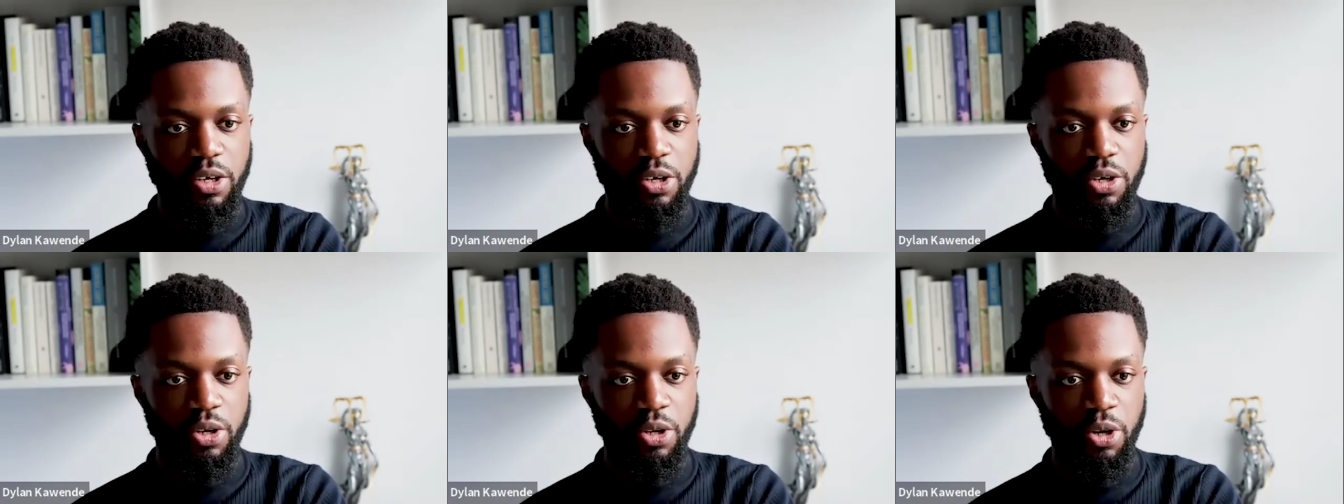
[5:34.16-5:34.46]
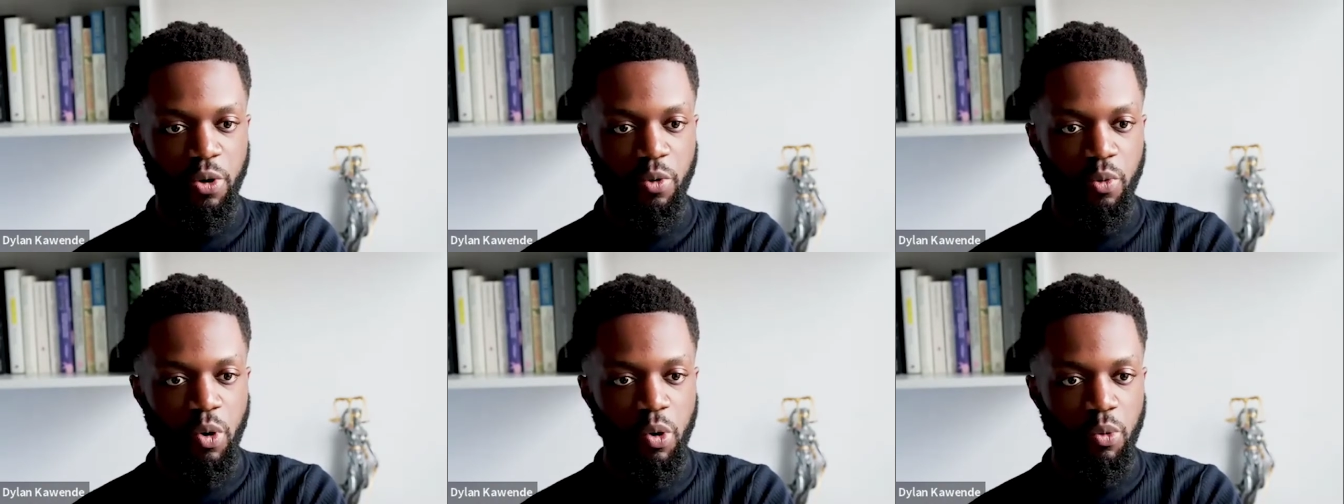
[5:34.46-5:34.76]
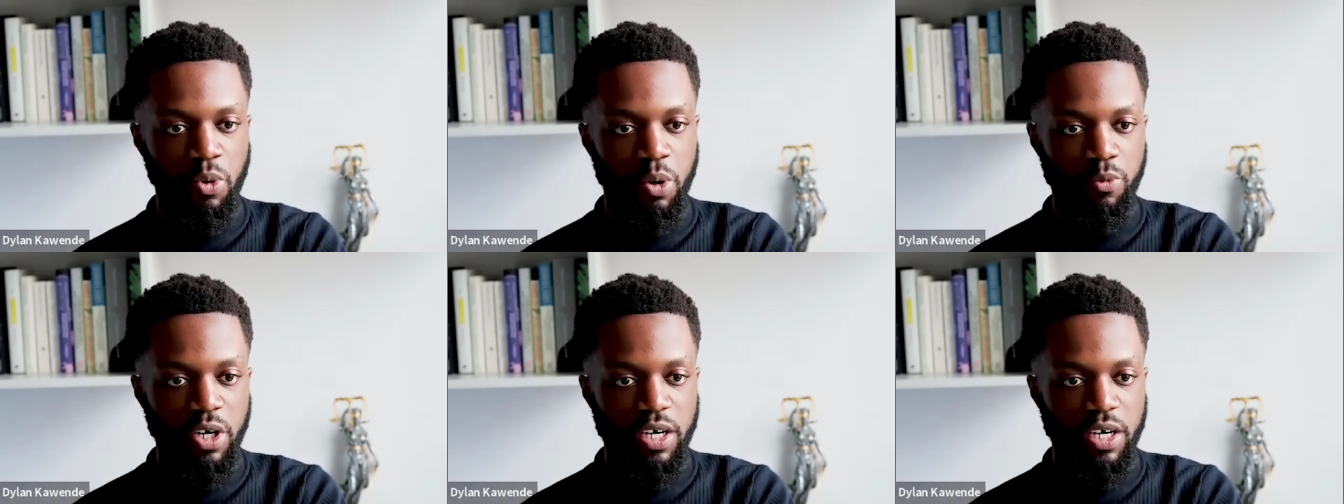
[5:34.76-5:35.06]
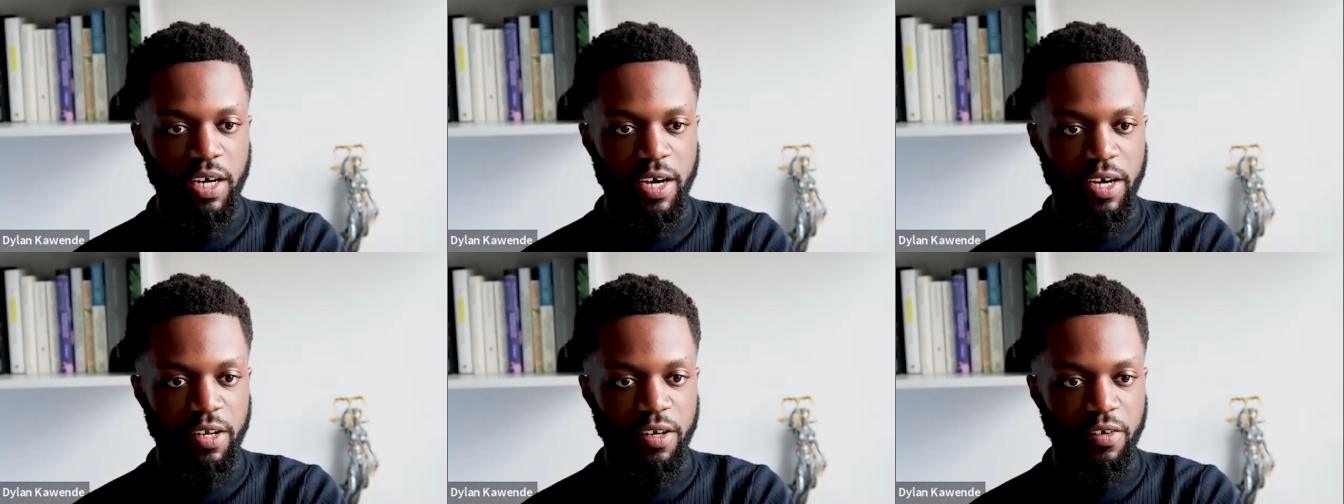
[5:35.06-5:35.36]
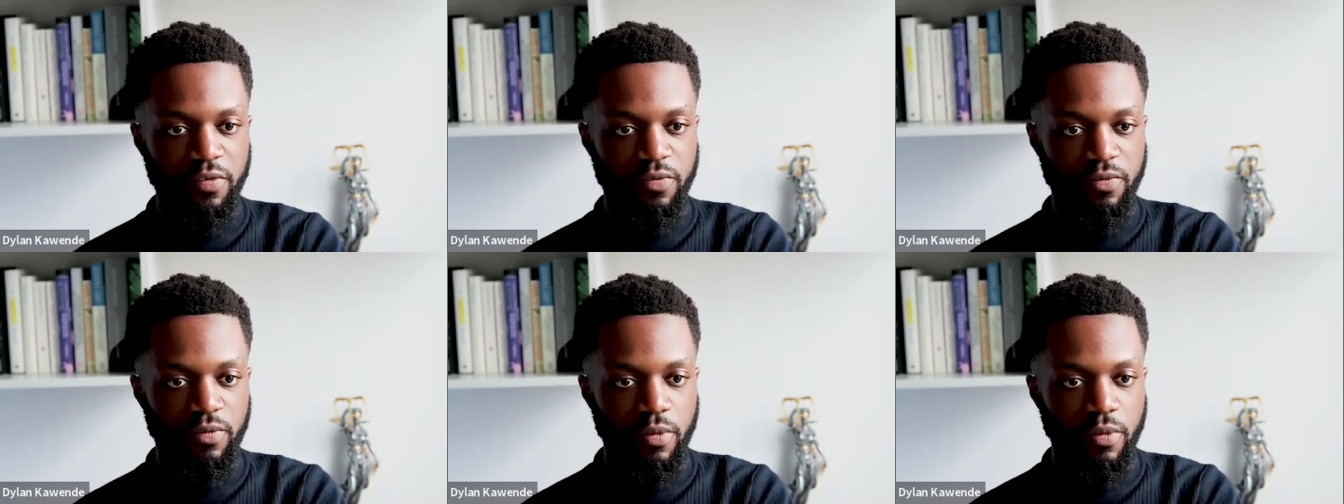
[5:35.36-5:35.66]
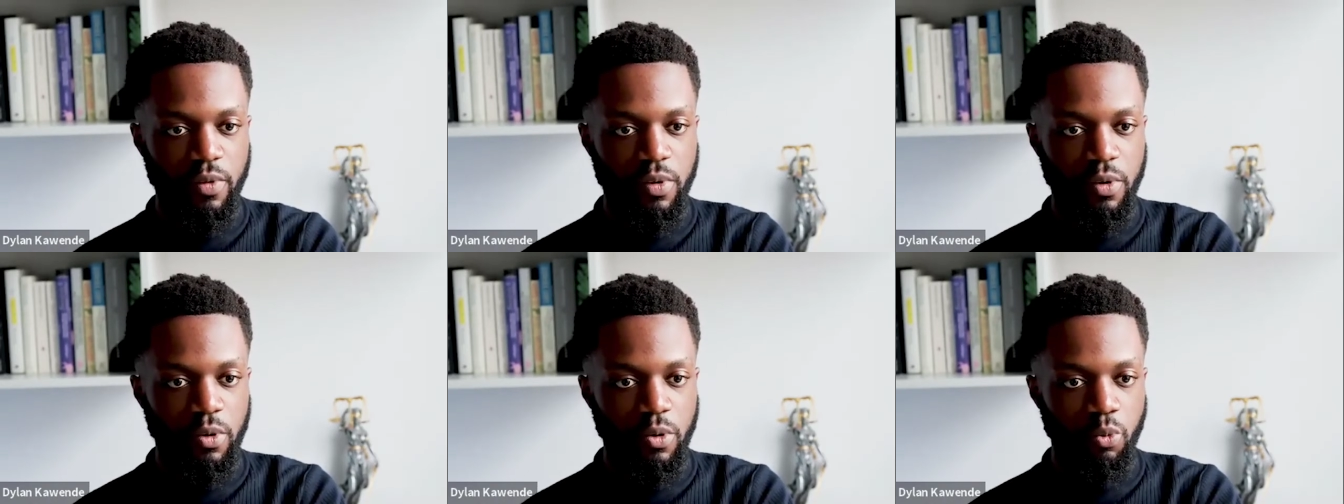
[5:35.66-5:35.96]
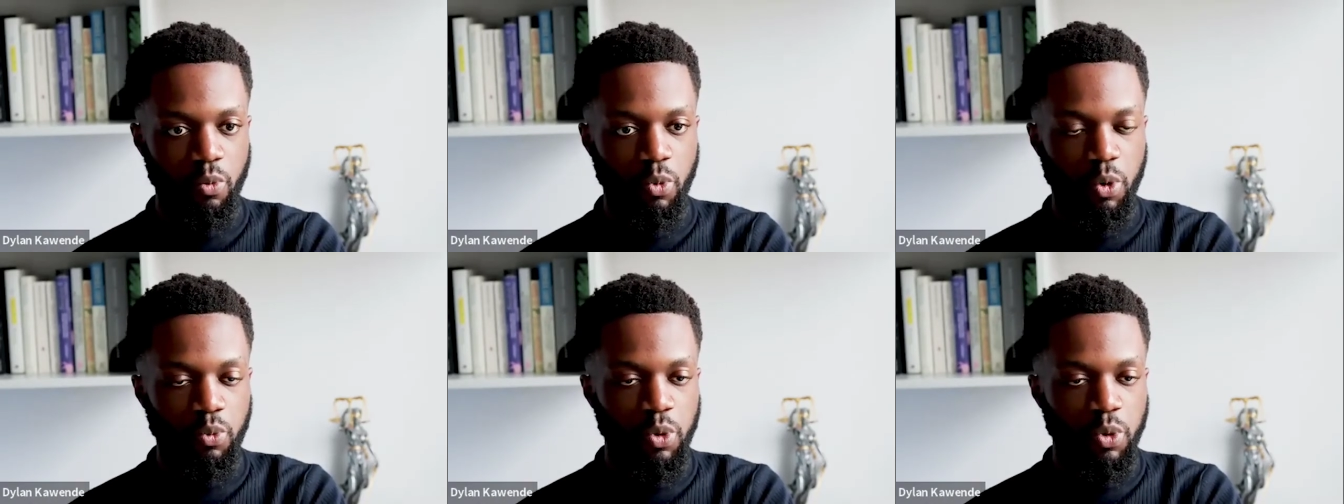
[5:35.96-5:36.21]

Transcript: You know what yeah. what, what kind of what,